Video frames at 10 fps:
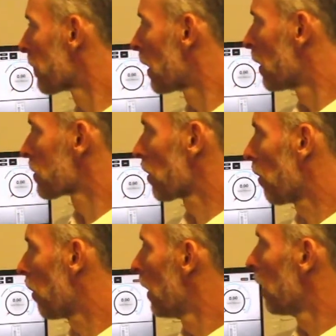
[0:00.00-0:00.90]

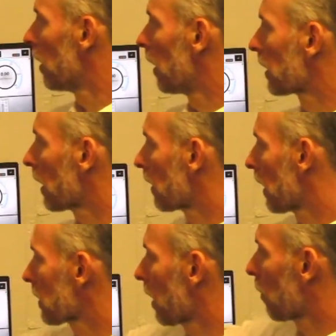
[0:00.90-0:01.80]
So again,
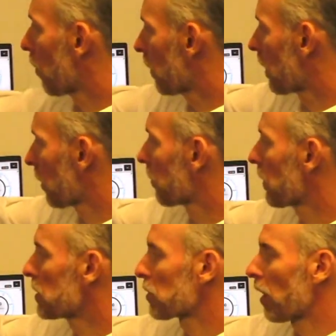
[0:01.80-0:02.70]
that's kind of the other
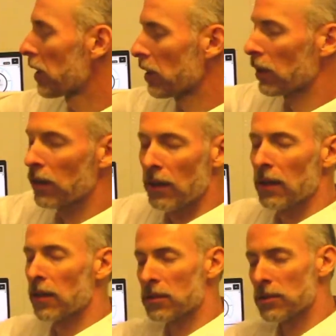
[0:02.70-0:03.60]
feature on here
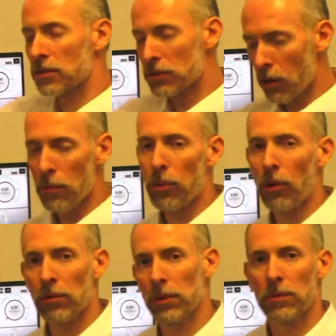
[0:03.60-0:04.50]
that's just so
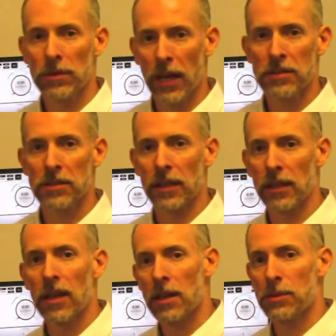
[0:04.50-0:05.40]
important when we're testing
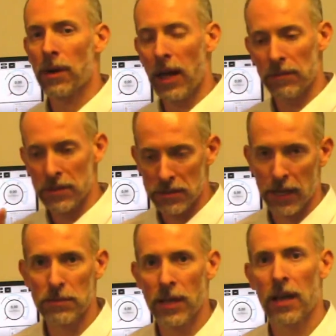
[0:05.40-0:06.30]
is we want to have the
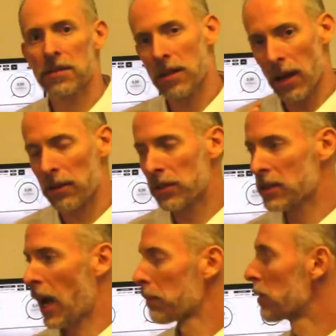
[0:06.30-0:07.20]
same test every
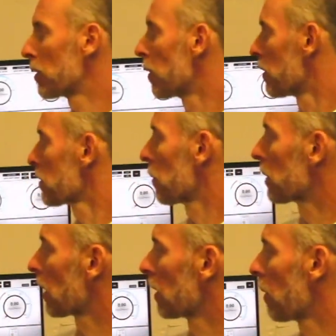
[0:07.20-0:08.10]
time we do it. So we
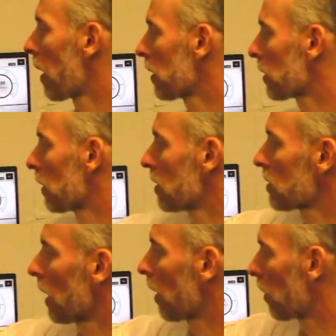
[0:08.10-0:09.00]
can monitor and
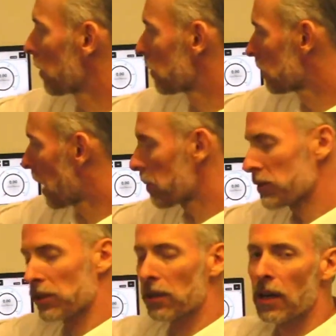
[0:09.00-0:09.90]
set our
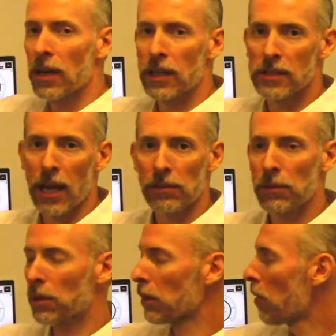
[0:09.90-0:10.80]
temperature exactly
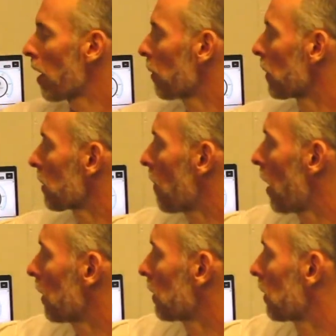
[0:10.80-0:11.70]
where we want it. We can
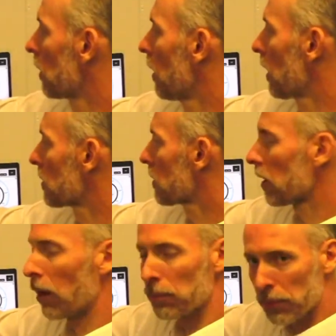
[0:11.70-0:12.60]
monitor and set
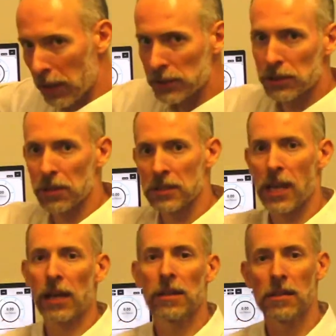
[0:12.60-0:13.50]
our pressure
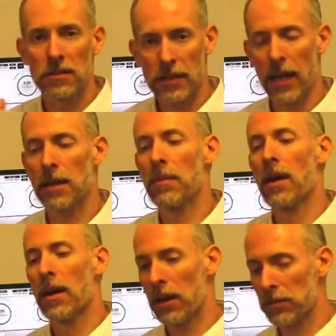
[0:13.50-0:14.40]
exactly the same
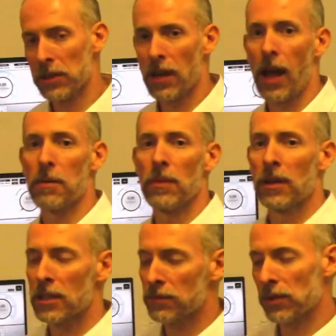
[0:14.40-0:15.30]
every time.
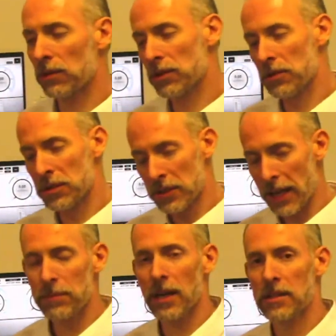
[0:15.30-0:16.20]
Because if we don't do the
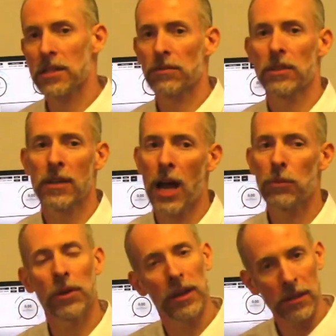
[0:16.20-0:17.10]
same test every time,
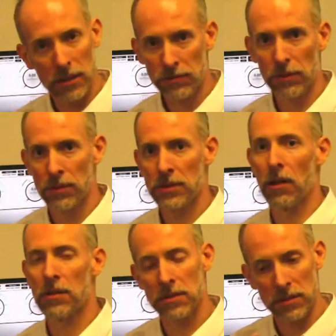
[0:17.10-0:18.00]
we're going to get different
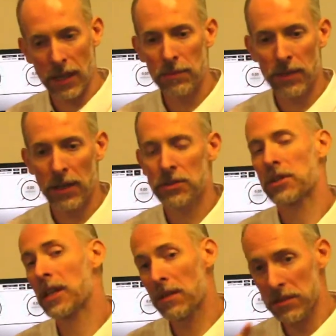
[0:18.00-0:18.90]
results. The same test
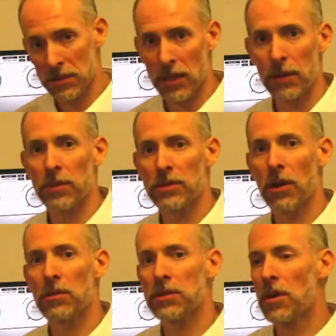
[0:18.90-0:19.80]
should give us the same
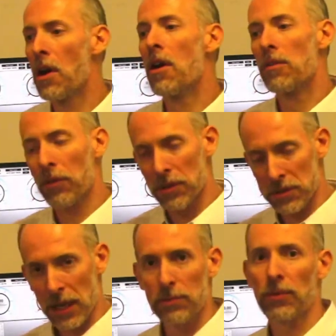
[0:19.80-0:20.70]
results for the
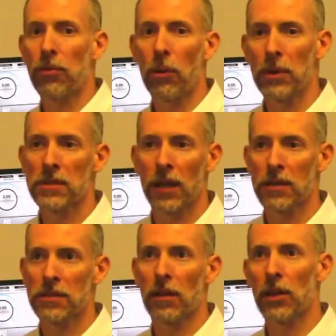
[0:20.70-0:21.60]
same performance on a
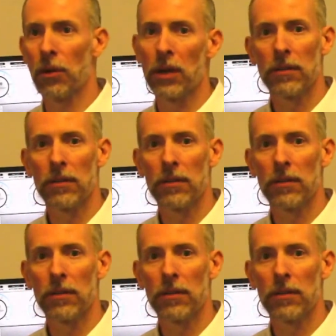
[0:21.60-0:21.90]
solenoid.